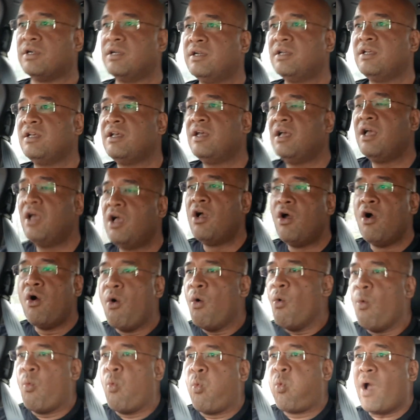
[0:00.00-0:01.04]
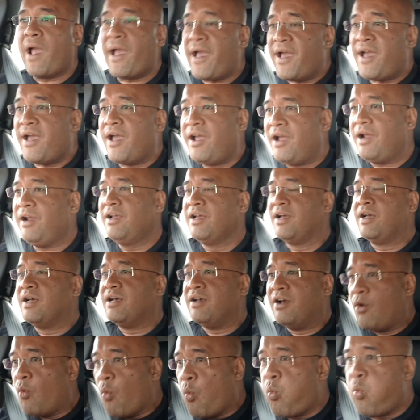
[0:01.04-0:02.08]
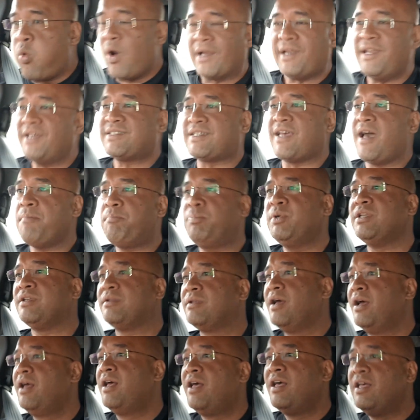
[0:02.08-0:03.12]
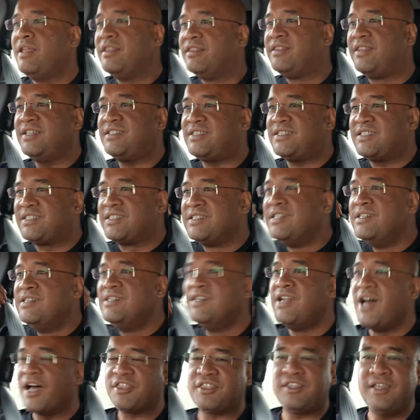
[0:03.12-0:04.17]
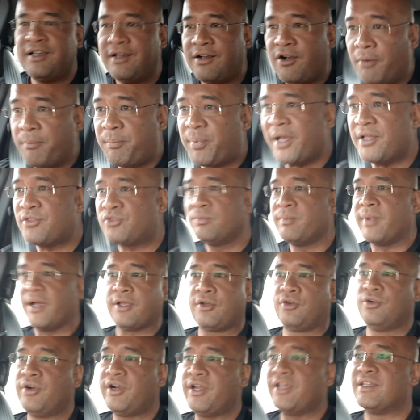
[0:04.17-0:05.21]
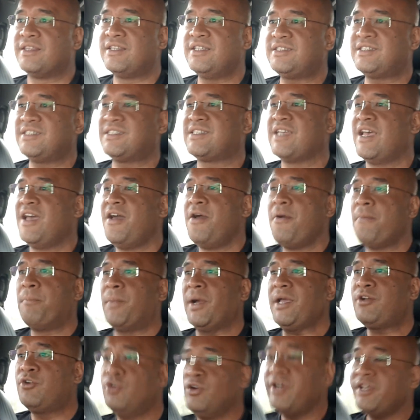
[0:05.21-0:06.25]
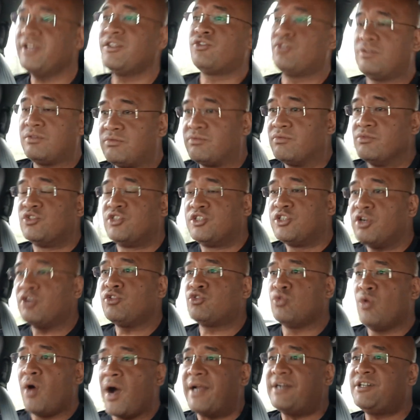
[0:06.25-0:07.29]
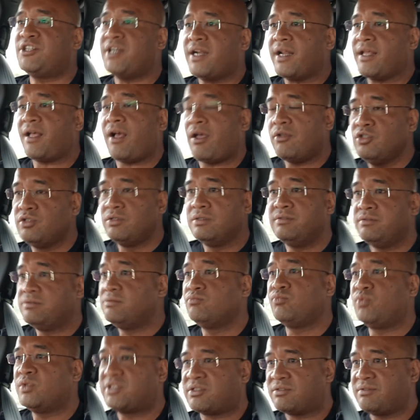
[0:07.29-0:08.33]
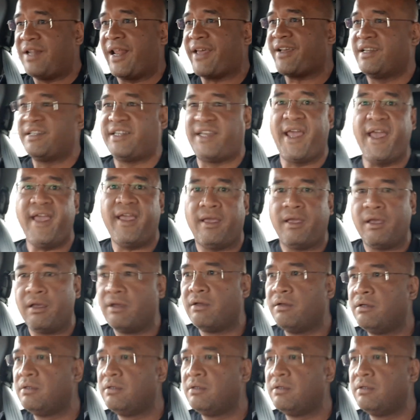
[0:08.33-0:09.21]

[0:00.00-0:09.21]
What has happened? This is nothing compared to my Courier. My Courier 0 to 100 was like a day.